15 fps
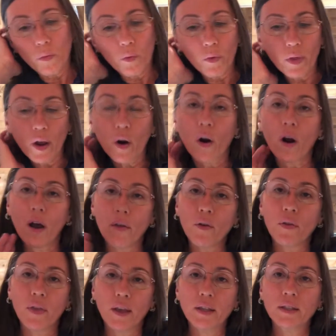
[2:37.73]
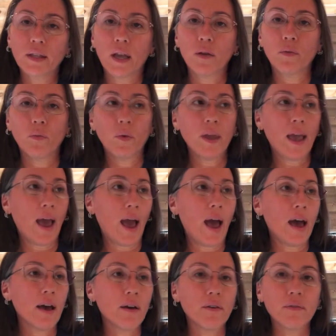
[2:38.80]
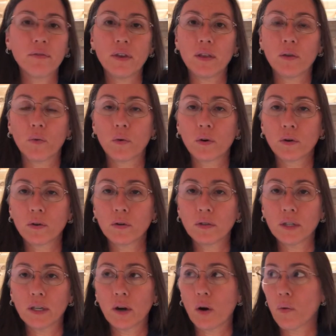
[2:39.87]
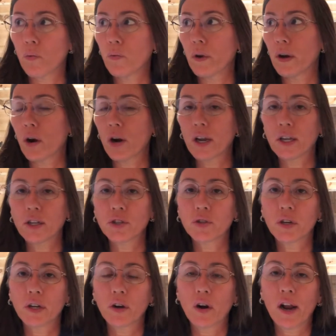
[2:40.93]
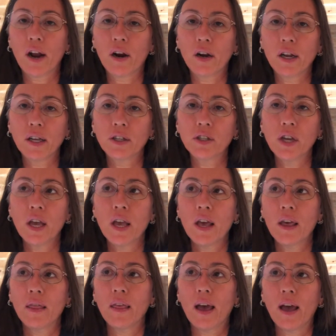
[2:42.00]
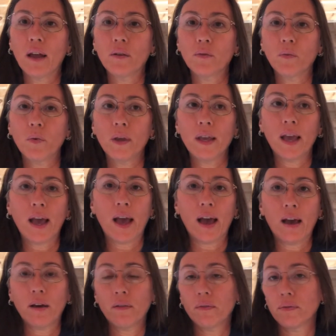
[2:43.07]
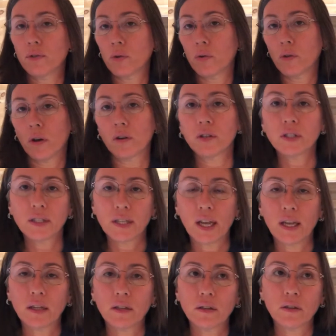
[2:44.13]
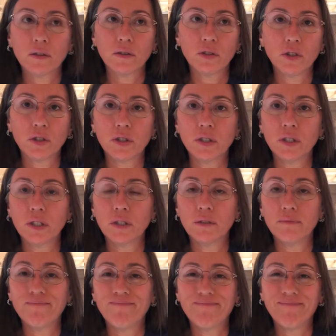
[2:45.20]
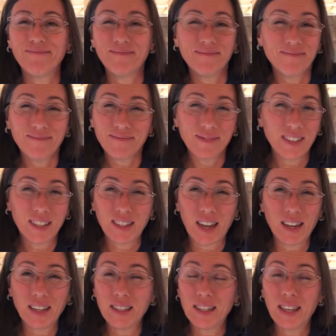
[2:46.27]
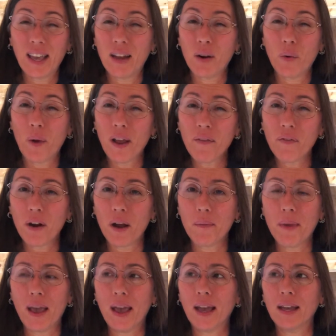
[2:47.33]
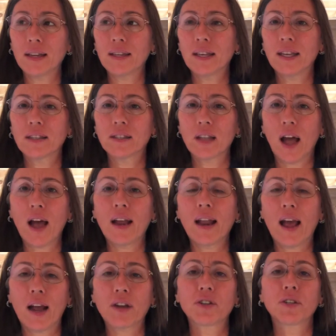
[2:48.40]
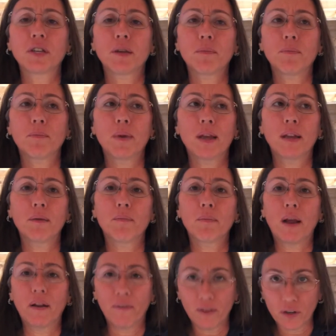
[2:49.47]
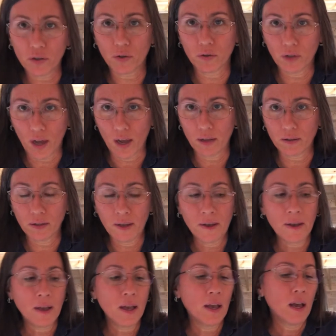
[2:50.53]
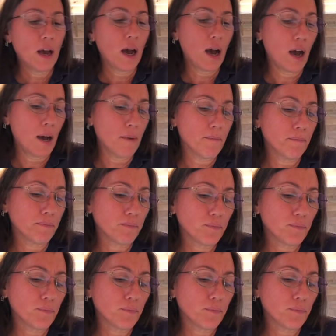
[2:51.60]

there are other things that we have in the world in our in our history in our heritage that we have to a large extent just decided to get away from and it's not actually been beneficial to us um,